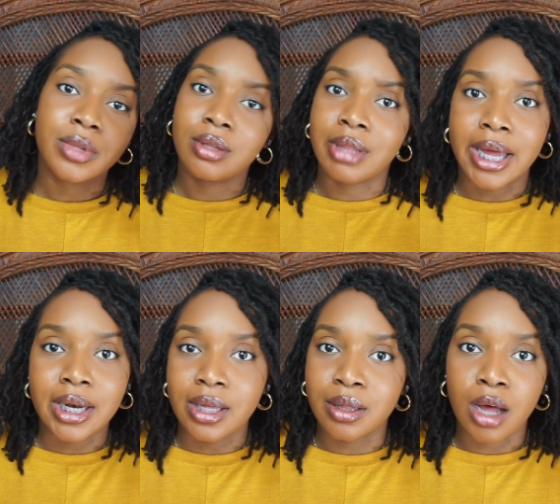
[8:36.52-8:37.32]
That
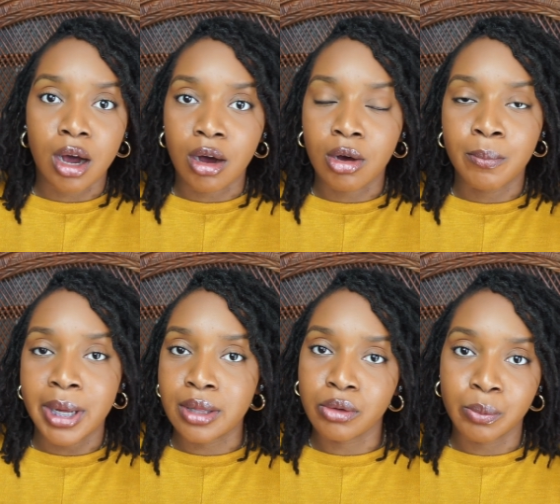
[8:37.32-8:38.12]
is all
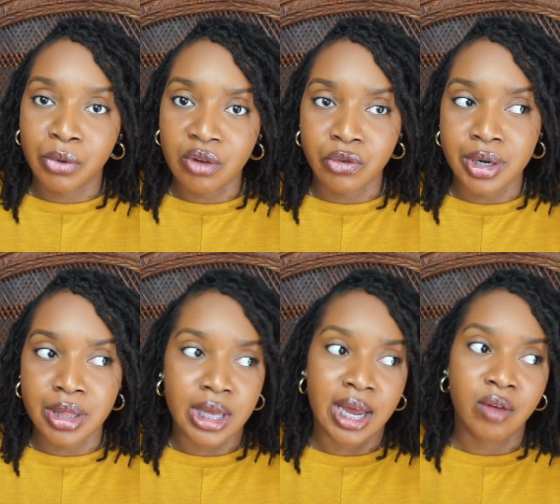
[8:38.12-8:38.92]
based on preference,
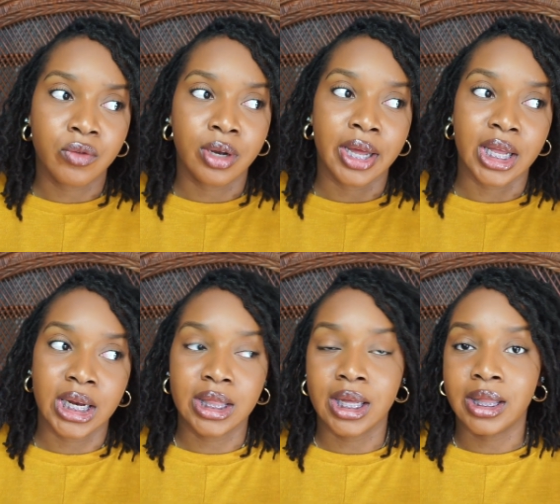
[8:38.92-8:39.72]
and I feel like
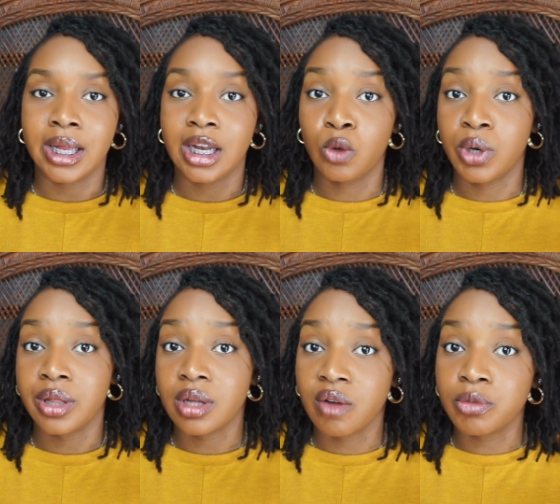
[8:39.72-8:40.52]
anything that anyone
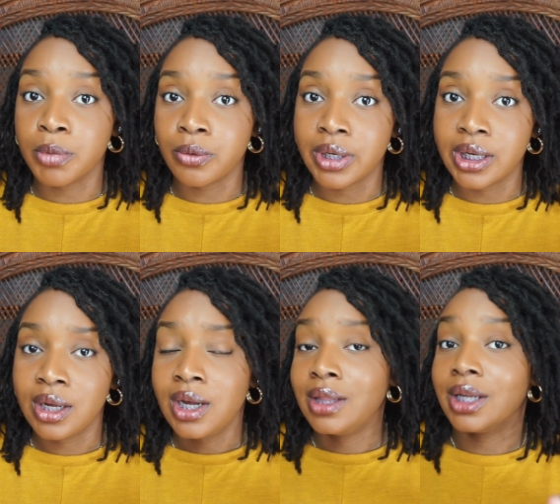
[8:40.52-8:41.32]
is comfortable with
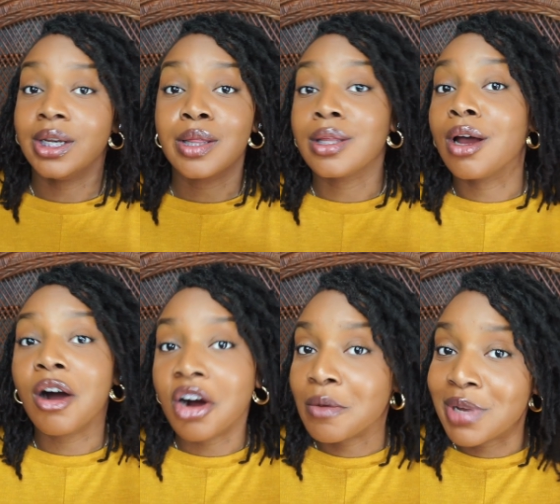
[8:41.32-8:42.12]
that doesn't
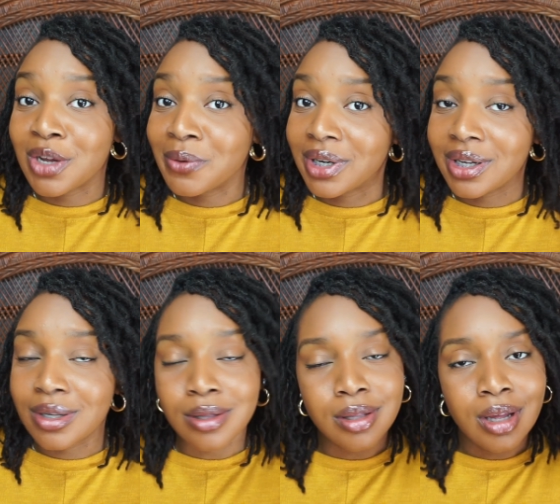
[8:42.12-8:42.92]
harm anyone
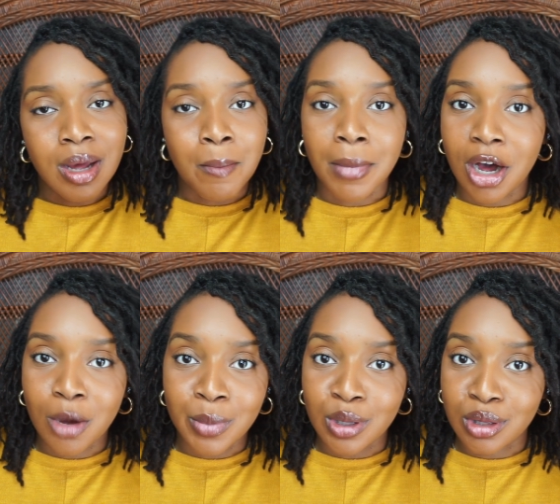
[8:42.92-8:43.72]
else, by all
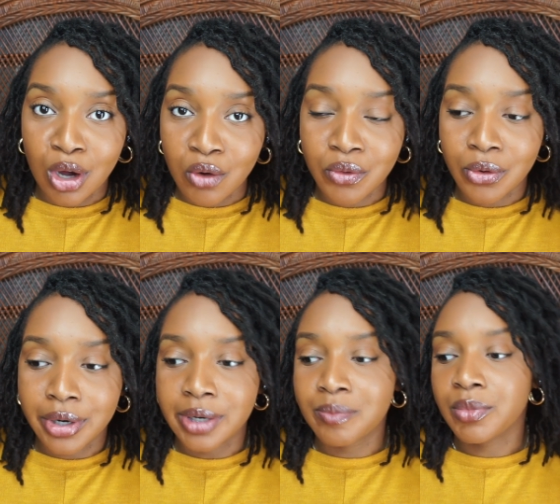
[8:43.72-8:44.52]
means, go for
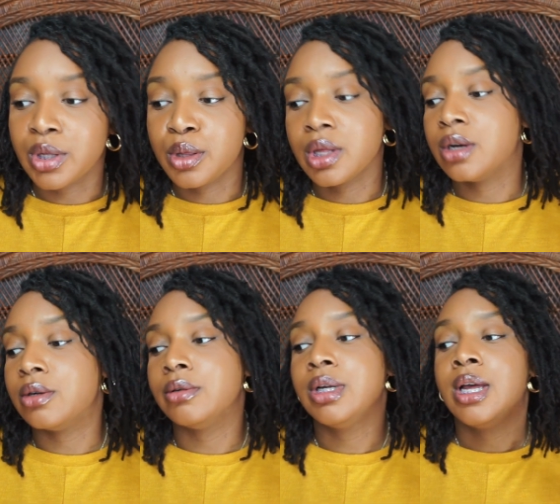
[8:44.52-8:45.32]
it.
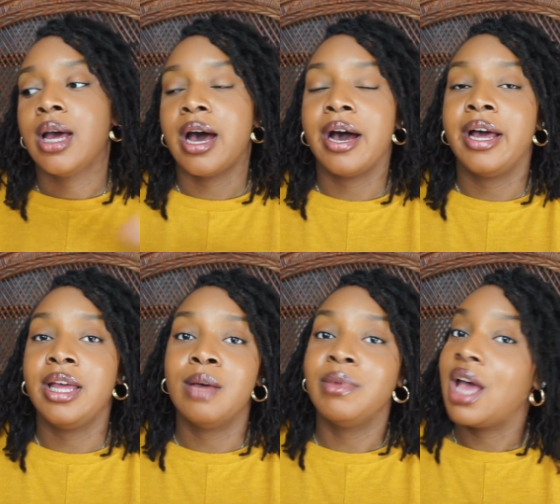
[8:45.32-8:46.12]
So I
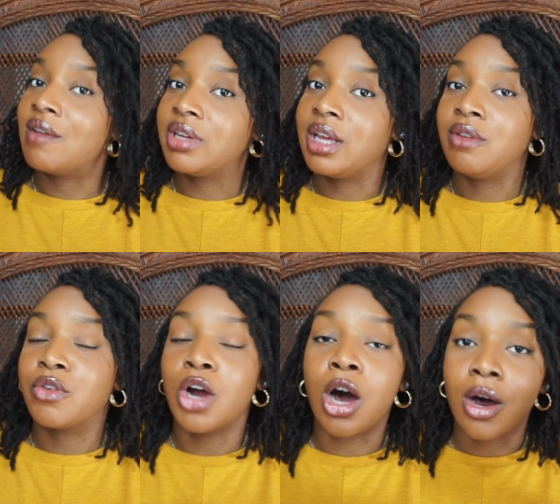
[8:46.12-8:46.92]
am an advocate
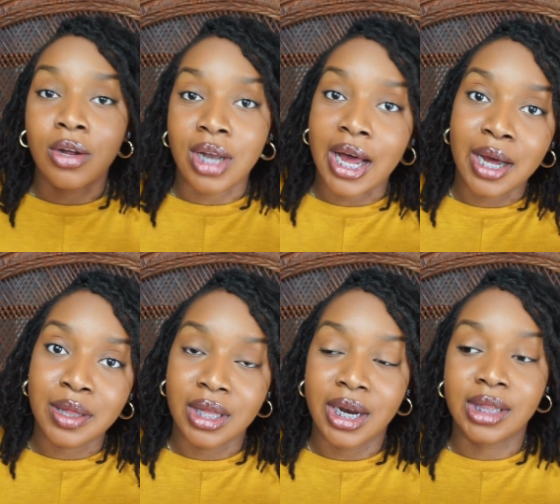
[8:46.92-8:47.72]
for all
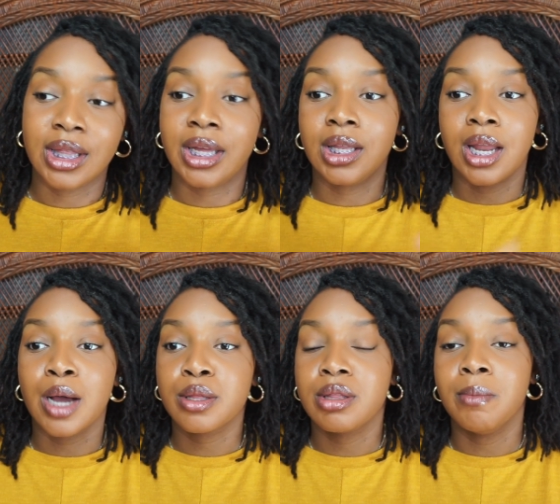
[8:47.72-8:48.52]
locks, and I think
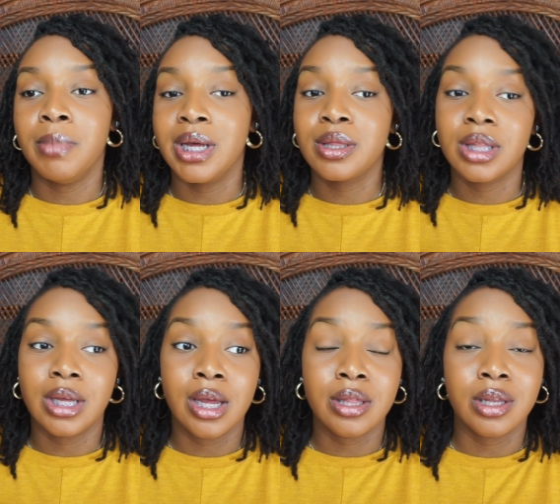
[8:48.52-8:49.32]
locks are the best
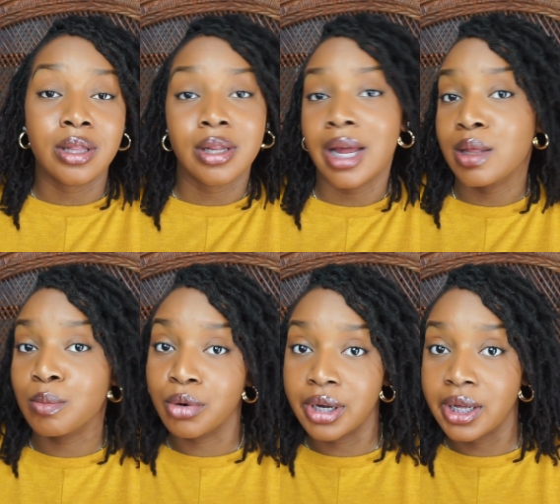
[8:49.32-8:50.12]
thing since sliced
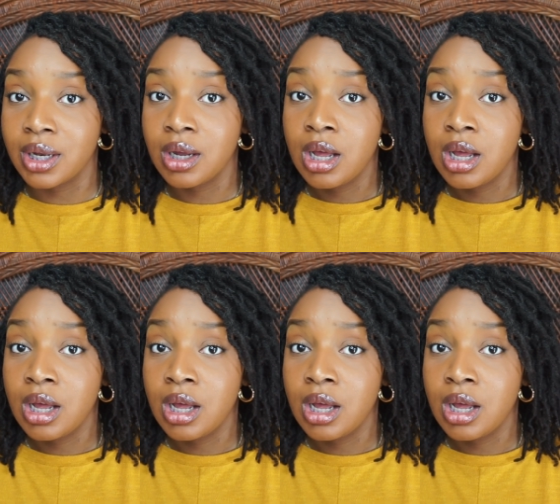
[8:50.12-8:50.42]
bread.